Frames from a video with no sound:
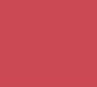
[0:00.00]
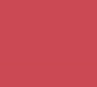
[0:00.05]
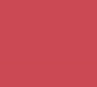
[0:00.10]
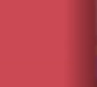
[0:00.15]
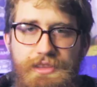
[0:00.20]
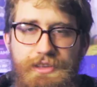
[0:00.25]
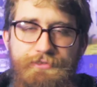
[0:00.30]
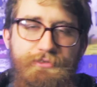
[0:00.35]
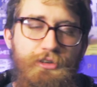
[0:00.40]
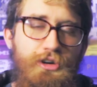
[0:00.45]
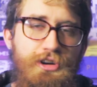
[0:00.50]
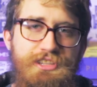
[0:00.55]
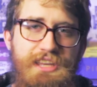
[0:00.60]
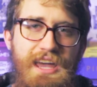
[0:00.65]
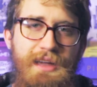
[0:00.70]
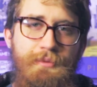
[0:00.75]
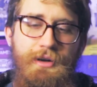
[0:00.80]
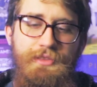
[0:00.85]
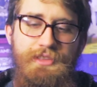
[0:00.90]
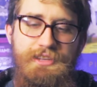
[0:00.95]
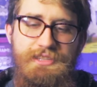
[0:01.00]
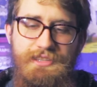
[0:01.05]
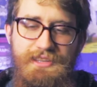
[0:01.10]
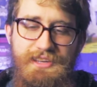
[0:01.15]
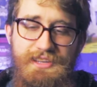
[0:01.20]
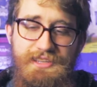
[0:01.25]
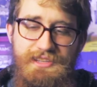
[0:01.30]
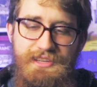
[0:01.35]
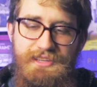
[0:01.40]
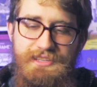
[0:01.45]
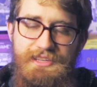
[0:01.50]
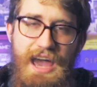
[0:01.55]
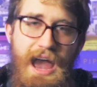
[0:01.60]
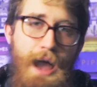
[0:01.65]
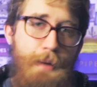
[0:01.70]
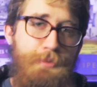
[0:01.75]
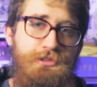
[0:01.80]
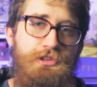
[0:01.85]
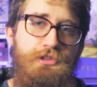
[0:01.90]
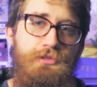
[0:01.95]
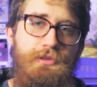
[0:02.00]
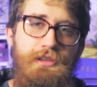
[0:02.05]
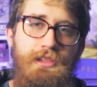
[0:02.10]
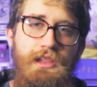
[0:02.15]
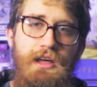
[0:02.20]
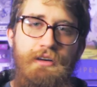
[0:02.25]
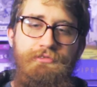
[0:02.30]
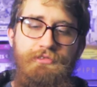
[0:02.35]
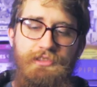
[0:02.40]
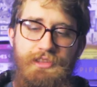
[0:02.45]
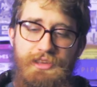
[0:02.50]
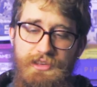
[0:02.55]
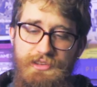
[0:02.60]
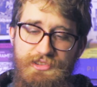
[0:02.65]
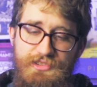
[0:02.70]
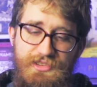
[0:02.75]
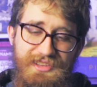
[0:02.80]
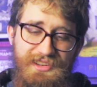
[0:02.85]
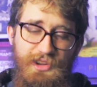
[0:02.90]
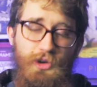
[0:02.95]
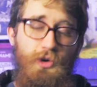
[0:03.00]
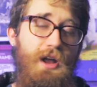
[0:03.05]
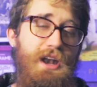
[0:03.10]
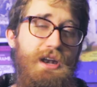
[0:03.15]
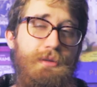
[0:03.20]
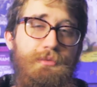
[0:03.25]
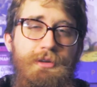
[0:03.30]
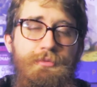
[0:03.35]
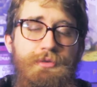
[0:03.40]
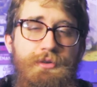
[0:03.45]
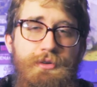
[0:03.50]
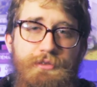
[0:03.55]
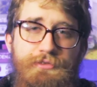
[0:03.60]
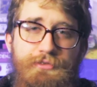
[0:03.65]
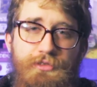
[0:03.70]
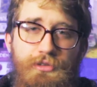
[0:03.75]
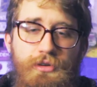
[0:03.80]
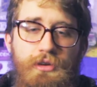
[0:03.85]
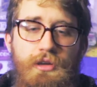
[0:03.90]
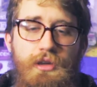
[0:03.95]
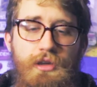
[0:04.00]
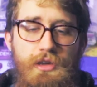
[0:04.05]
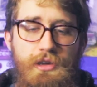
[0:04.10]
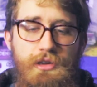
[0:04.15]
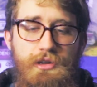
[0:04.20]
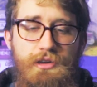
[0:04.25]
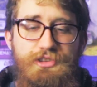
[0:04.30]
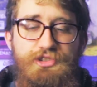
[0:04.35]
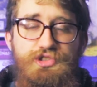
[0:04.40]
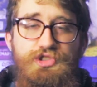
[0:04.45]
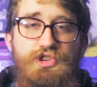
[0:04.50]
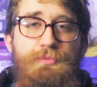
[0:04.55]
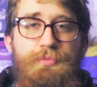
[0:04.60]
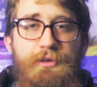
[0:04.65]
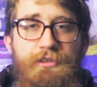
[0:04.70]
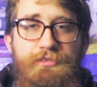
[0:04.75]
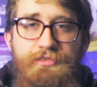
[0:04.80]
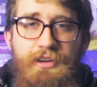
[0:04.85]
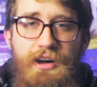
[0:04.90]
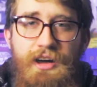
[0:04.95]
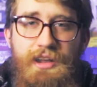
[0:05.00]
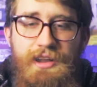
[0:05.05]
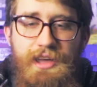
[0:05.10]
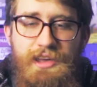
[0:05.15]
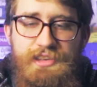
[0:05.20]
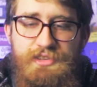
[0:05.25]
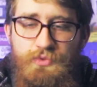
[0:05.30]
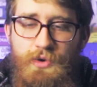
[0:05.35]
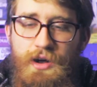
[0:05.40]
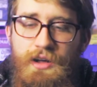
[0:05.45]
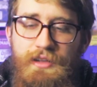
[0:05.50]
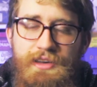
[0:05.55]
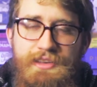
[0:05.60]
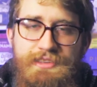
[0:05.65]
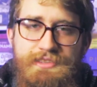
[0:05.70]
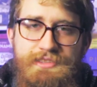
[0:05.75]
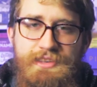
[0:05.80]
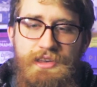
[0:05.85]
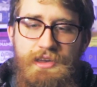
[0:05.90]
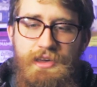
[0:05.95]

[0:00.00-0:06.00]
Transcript: The first game on this list is absolutely lovely, it's incredibly beautiful, super fun, as well as